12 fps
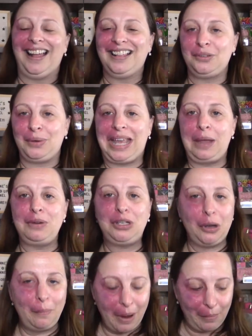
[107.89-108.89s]
So it came in
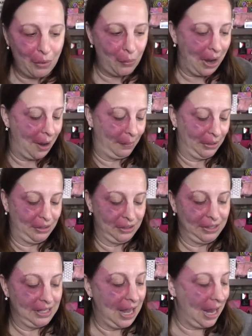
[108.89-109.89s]
two bubble wrappers,